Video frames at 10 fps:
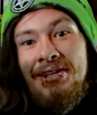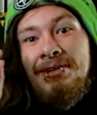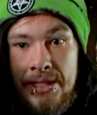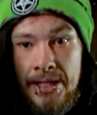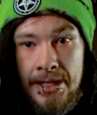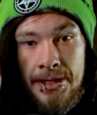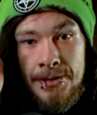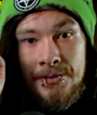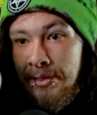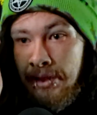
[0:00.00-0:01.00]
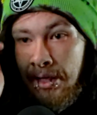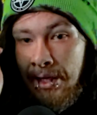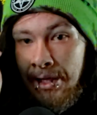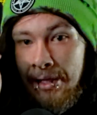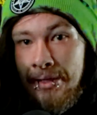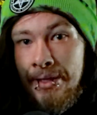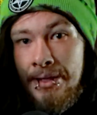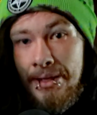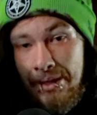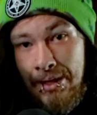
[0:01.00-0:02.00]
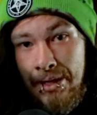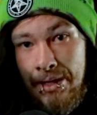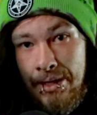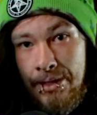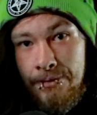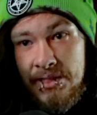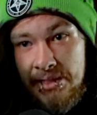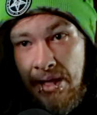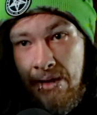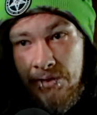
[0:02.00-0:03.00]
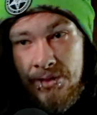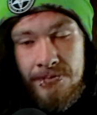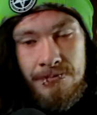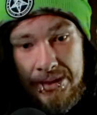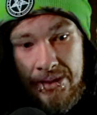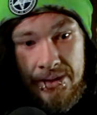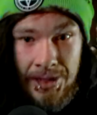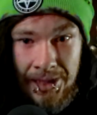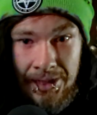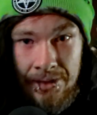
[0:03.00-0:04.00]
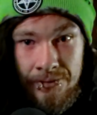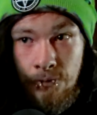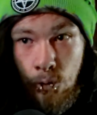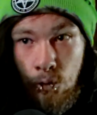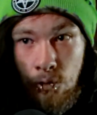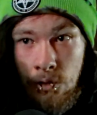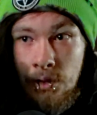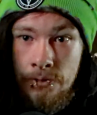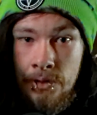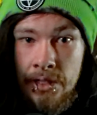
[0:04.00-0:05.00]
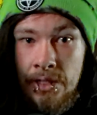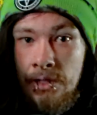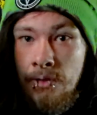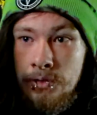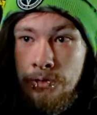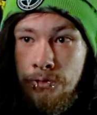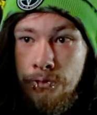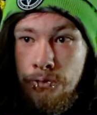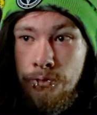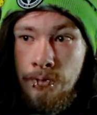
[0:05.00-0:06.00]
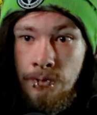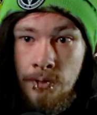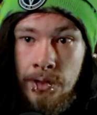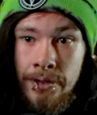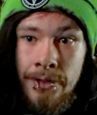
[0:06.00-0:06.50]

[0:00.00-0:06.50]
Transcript: 10, 9, 8, 7, 6, 5, 4, 3, 2, 1.